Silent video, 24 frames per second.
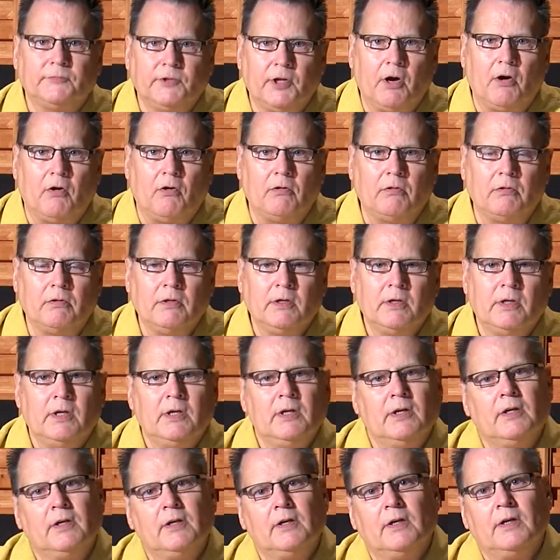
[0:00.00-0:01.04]
No.
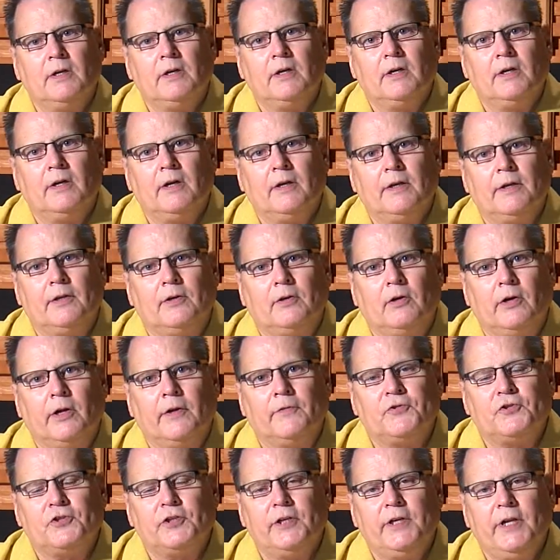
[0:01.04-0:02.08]
You know,
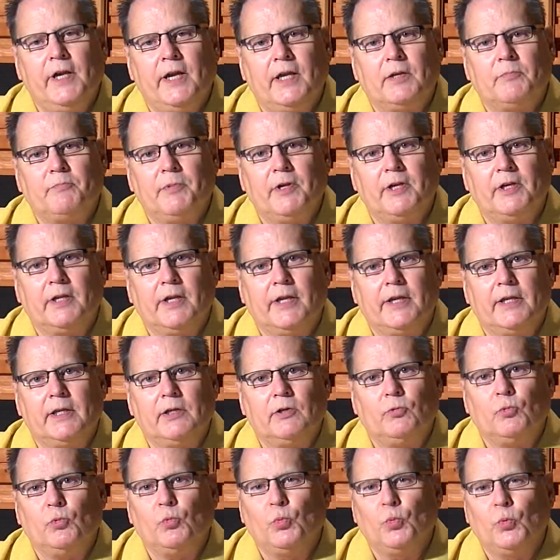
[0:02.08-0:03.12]
if she had been
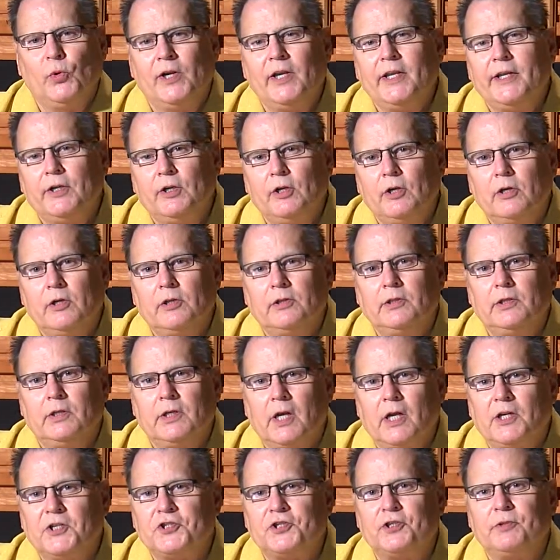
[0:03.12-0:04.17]
a really
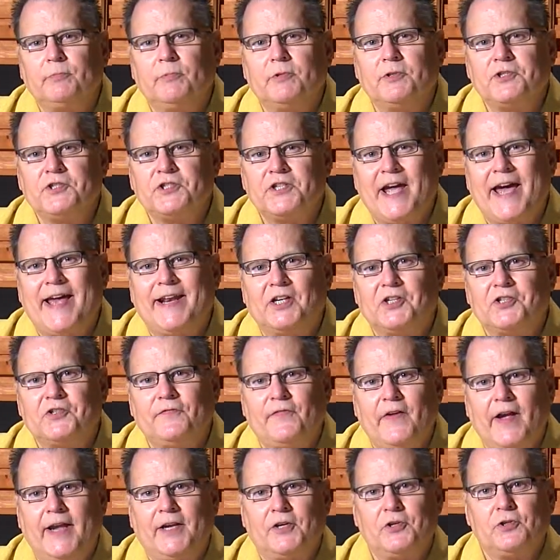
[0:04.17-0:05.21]
good customer
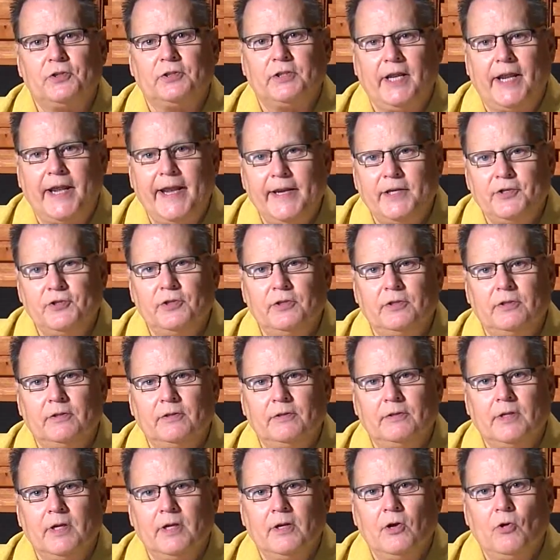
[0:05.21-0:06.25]
satisfaction agent,
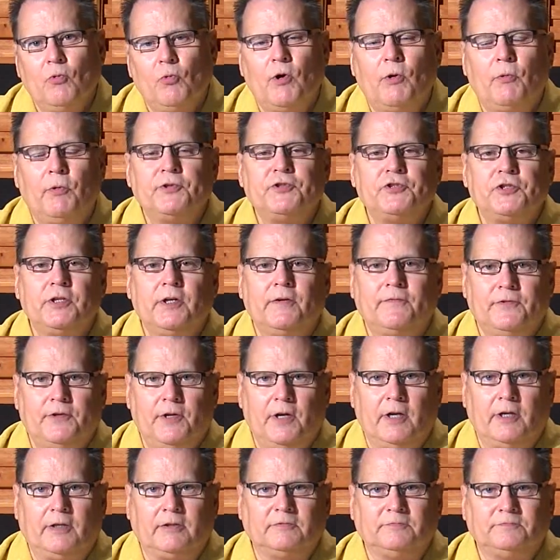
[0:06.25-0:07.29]
what would she have
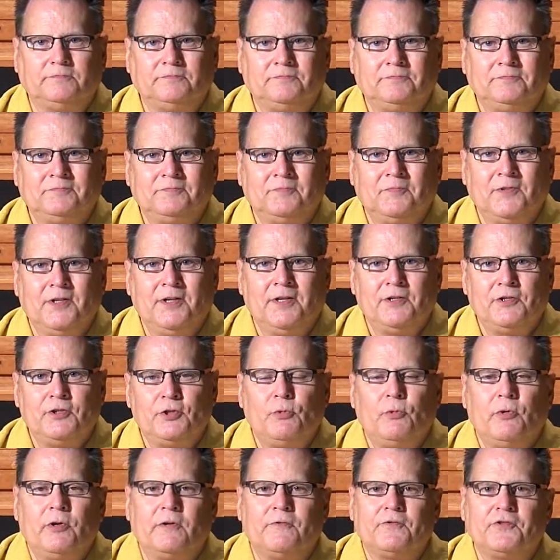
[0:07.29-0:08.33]
done?
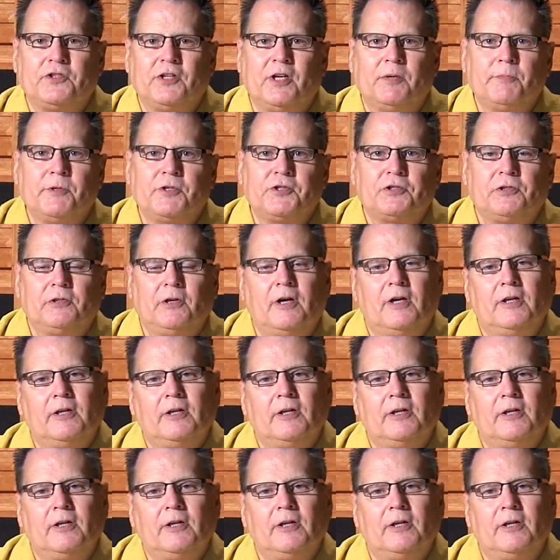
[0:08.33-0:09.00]
She would have said, Mr.